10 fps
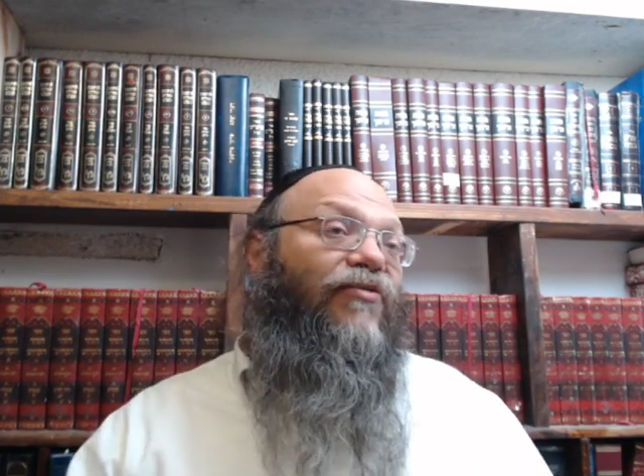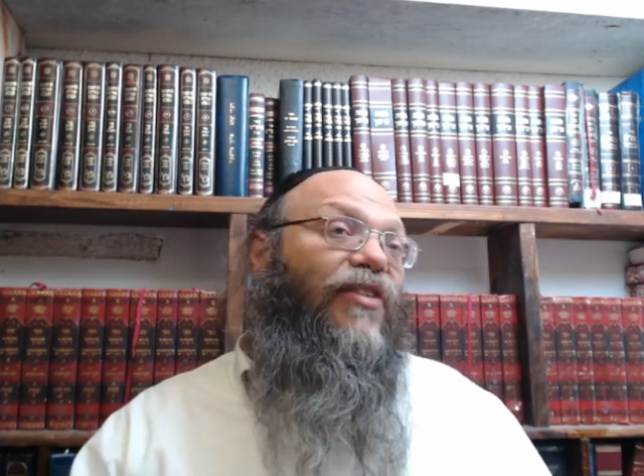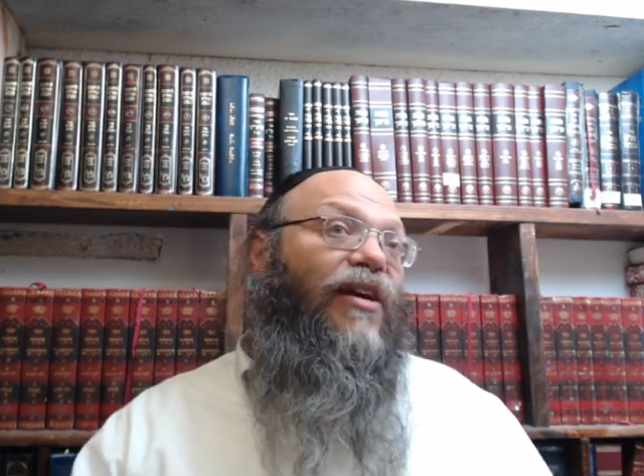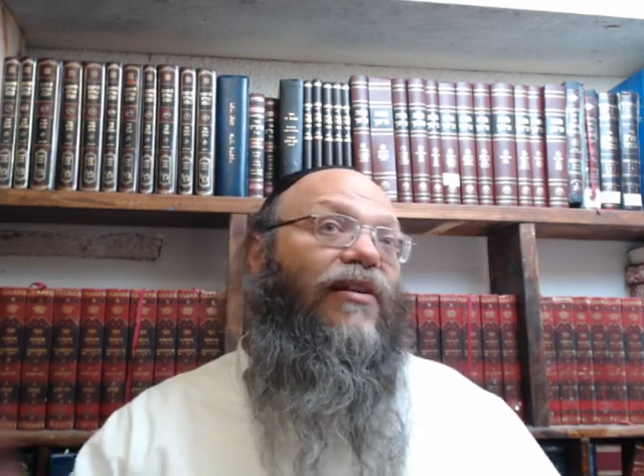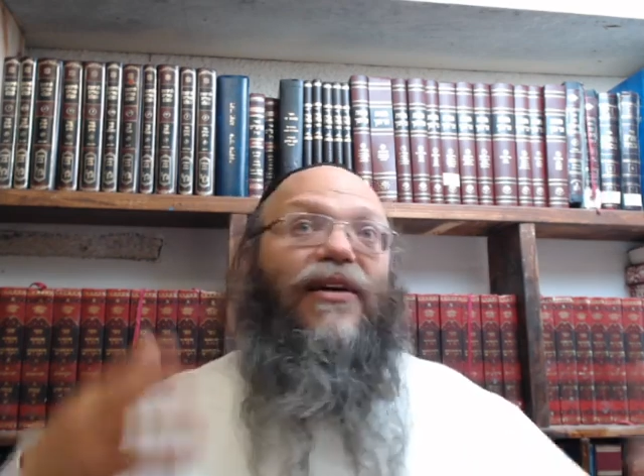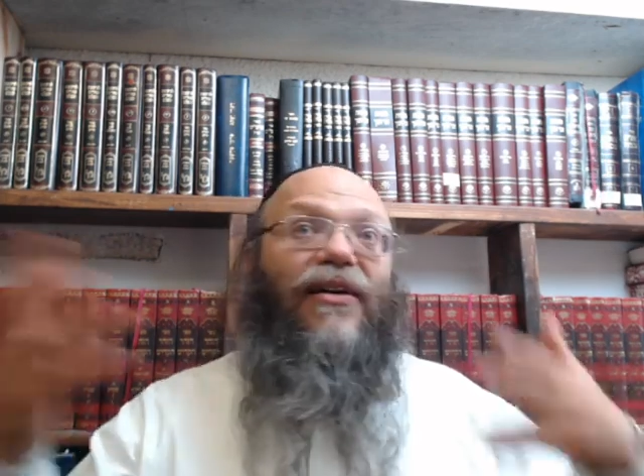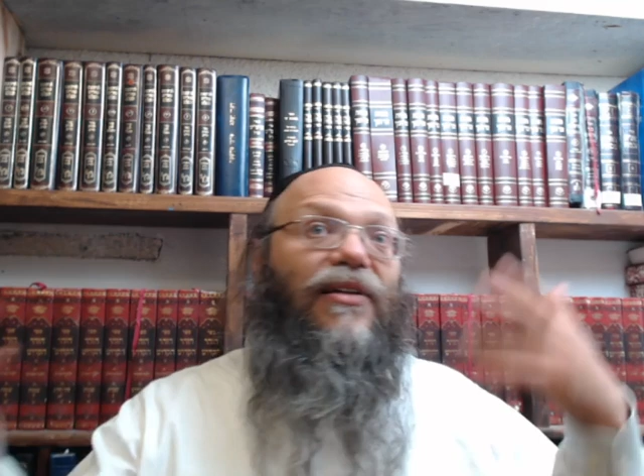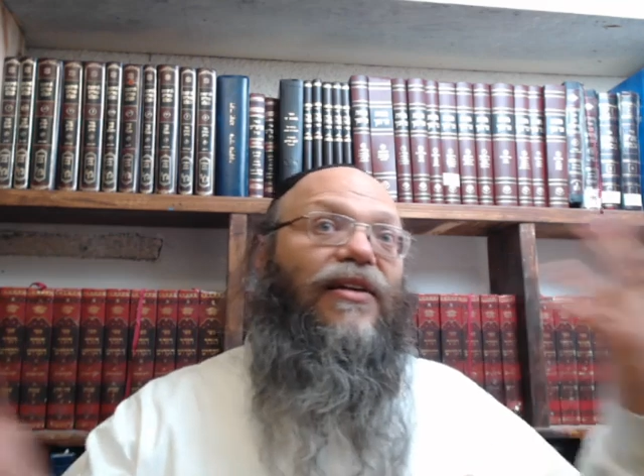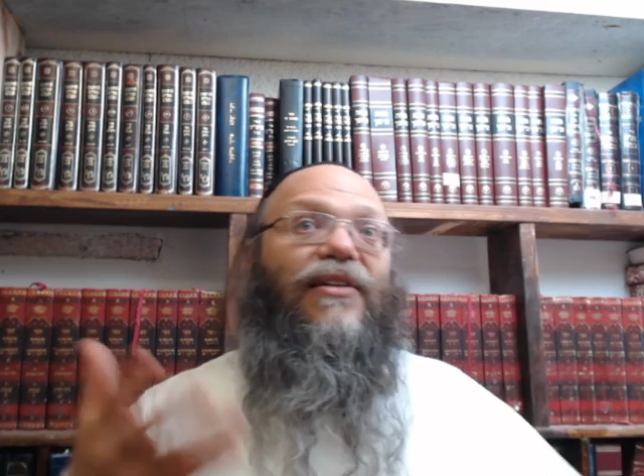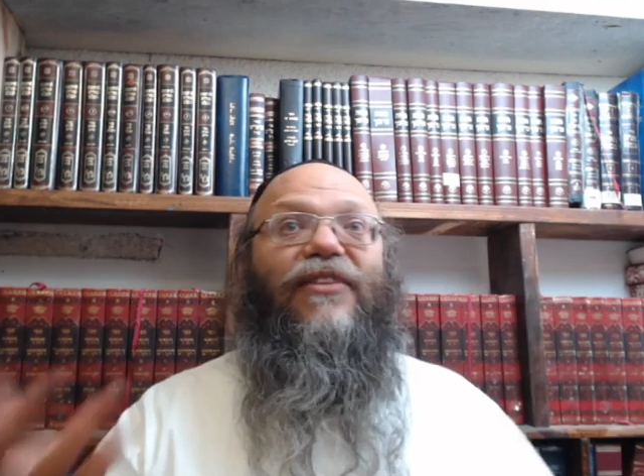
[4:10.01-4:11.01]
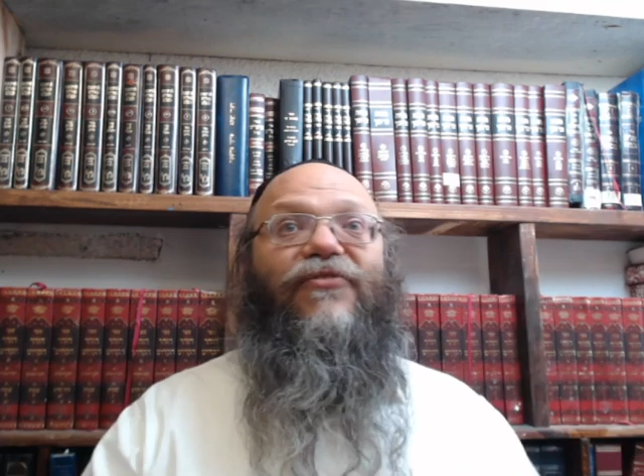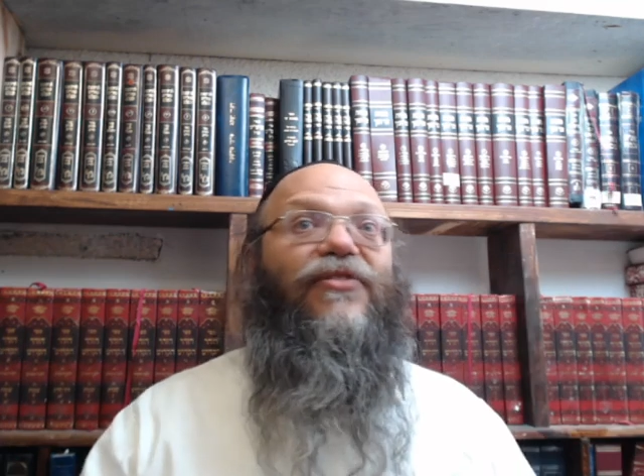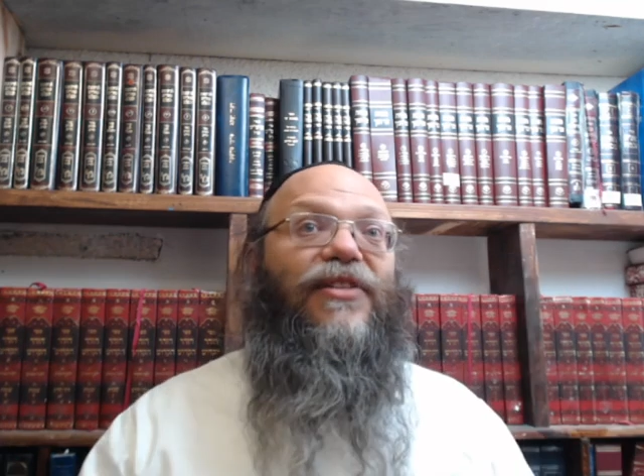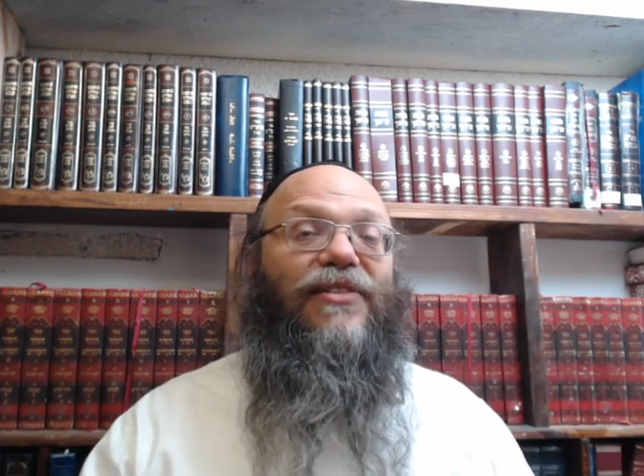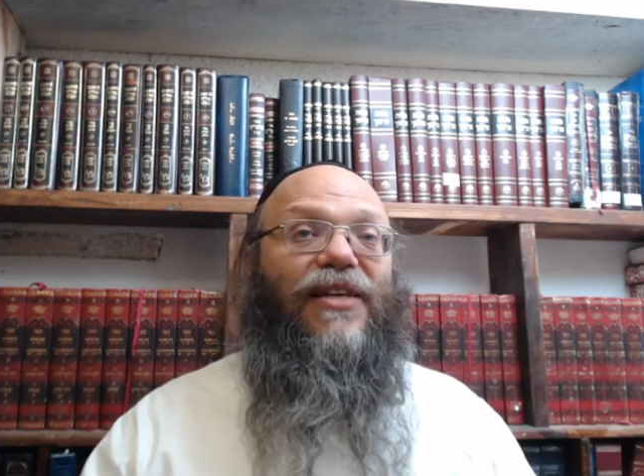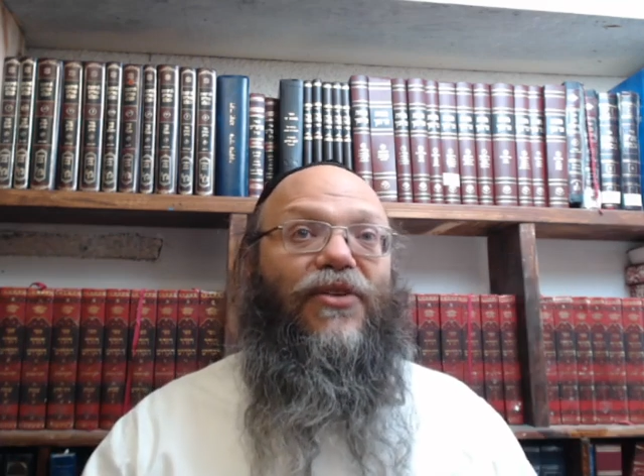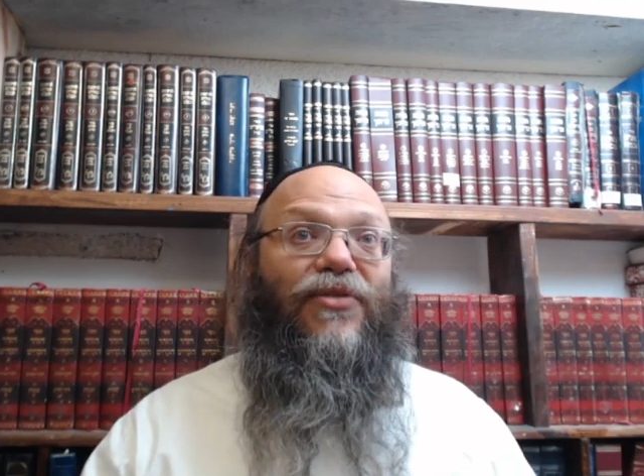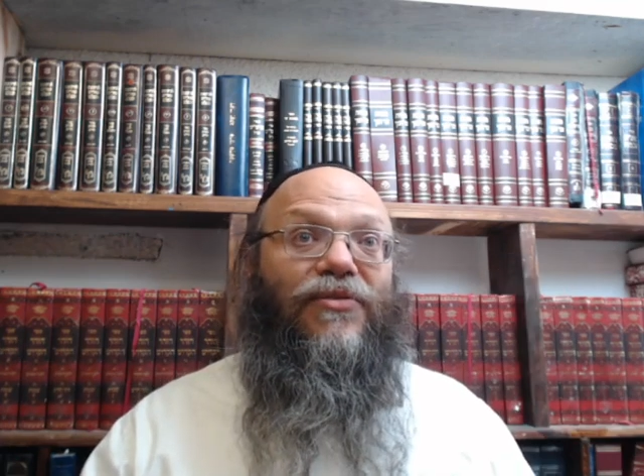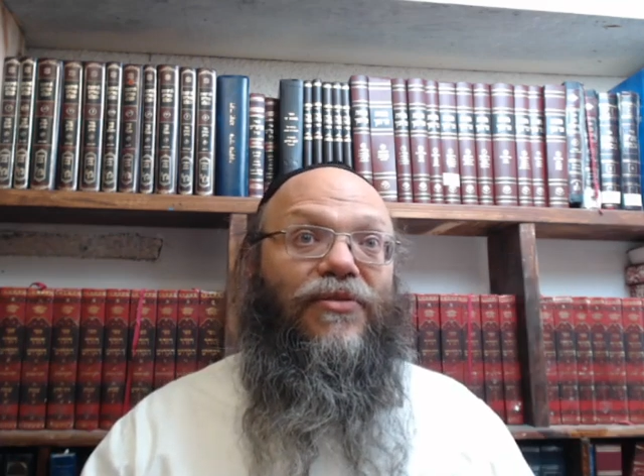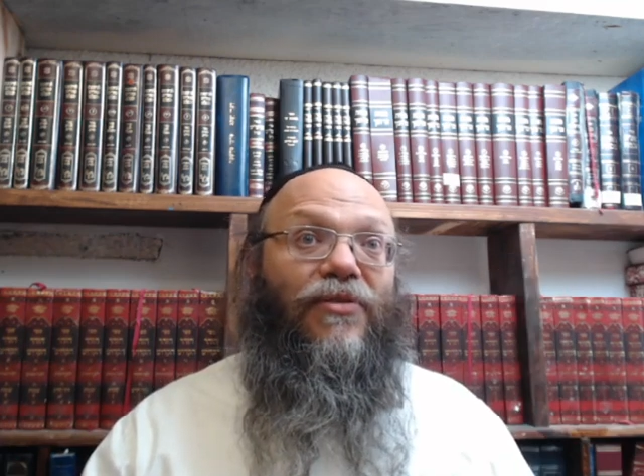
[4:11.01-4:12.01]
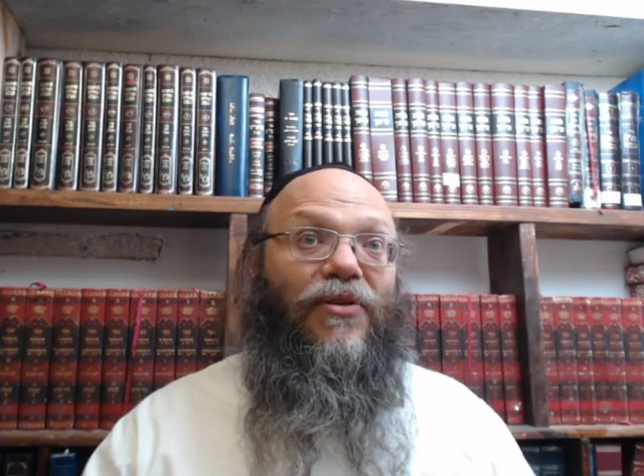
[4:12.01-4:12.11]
feel the different sensations.